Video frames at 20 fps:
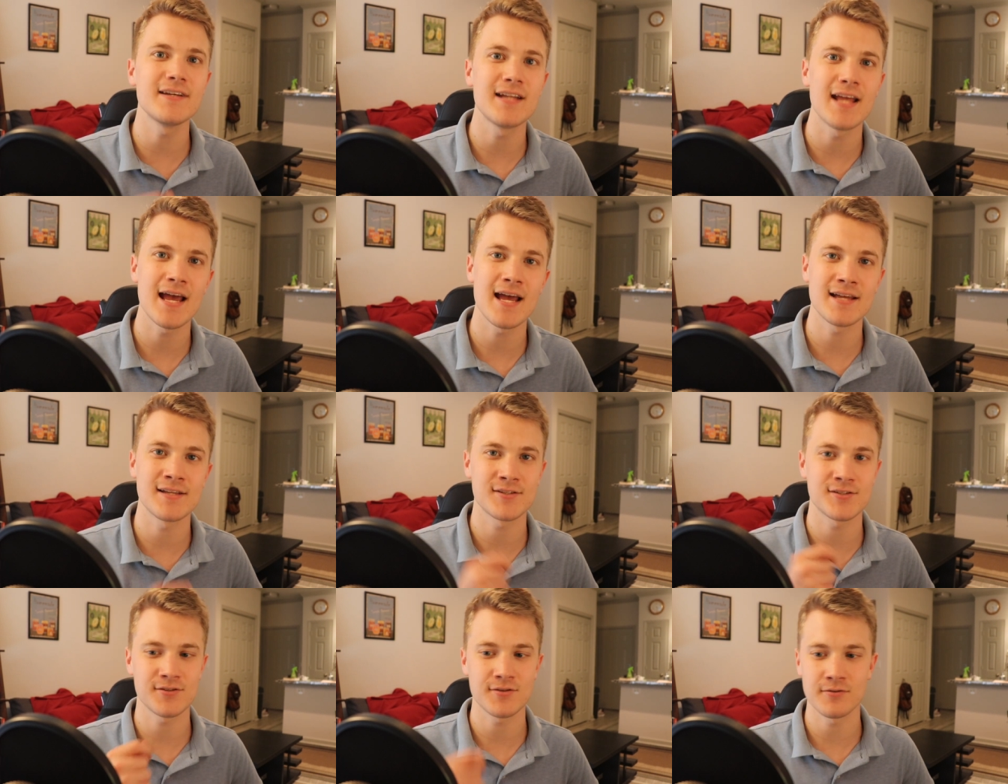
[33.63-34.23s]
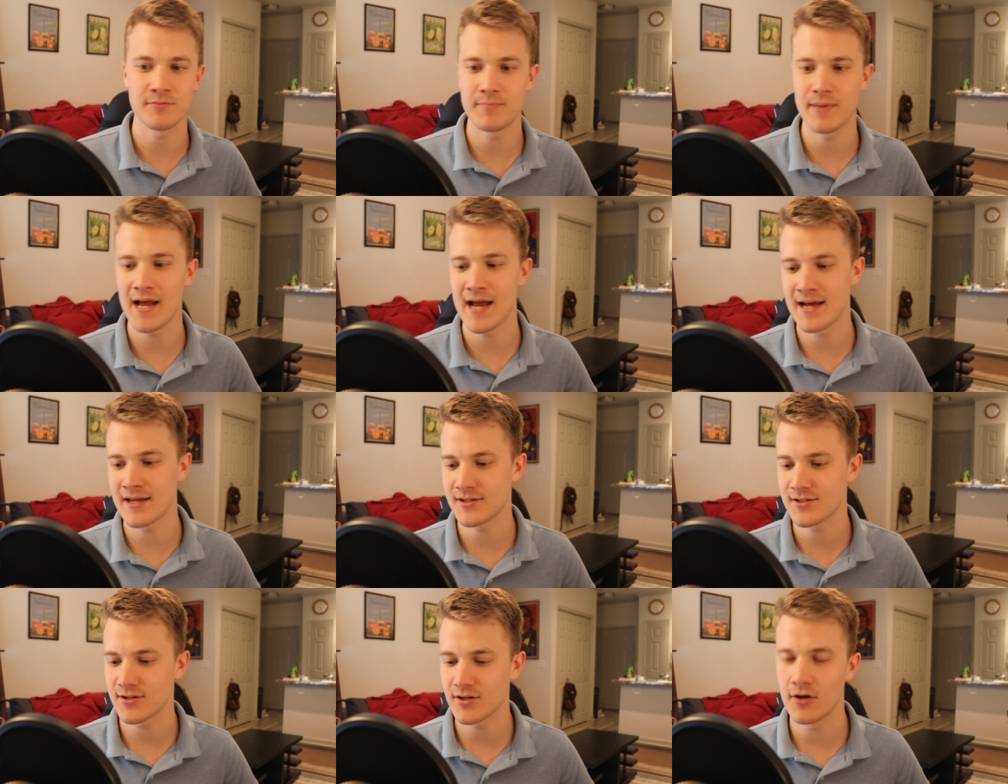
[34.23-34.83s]
it has
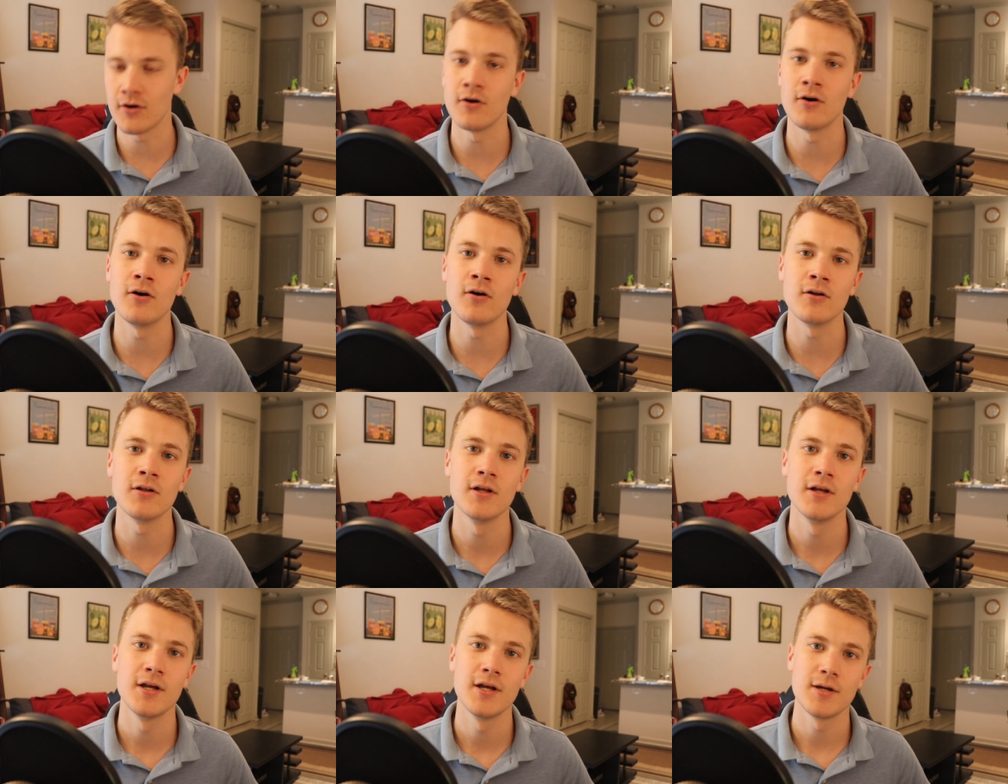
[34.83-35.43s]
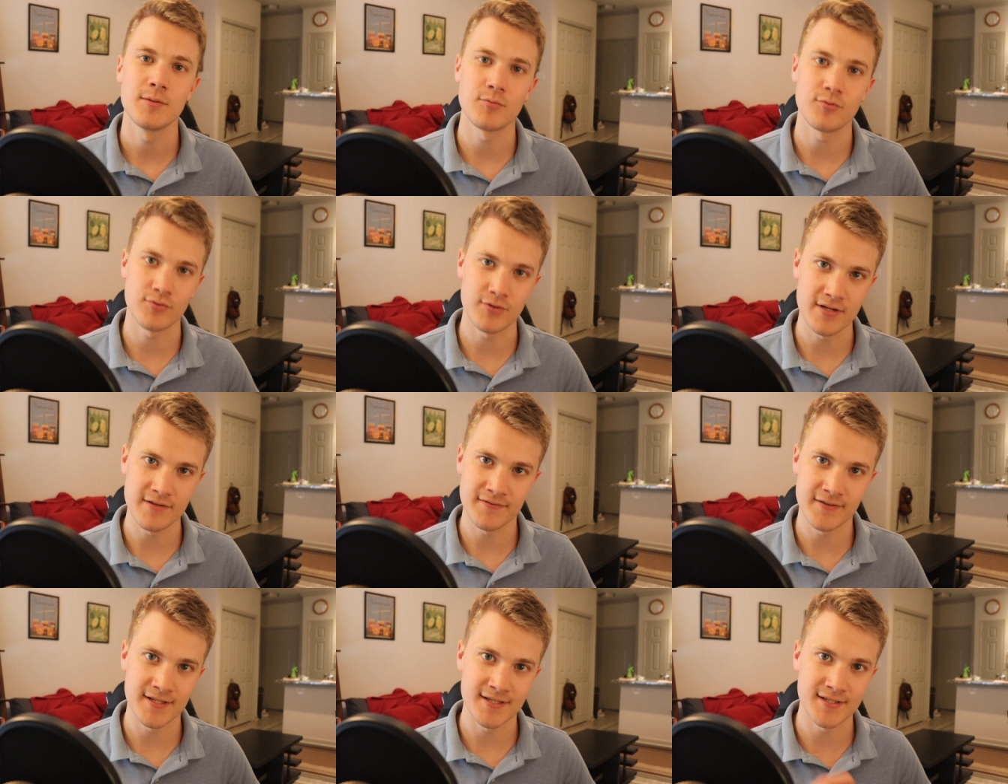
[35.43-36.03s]
surpassed all
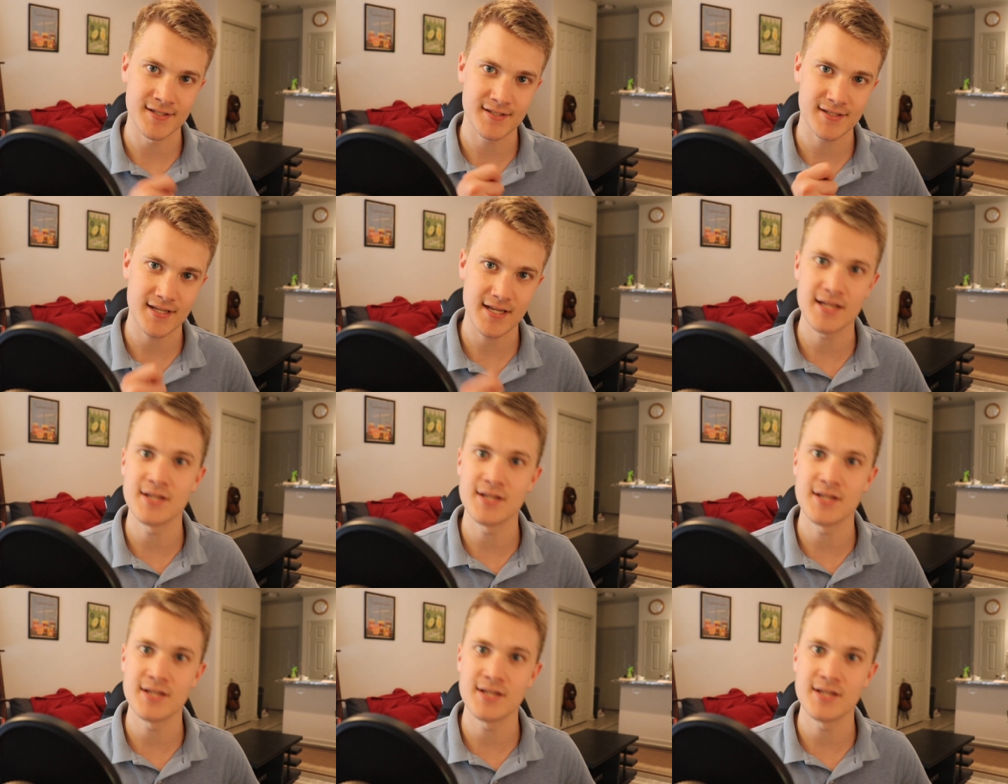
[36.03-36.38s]
previous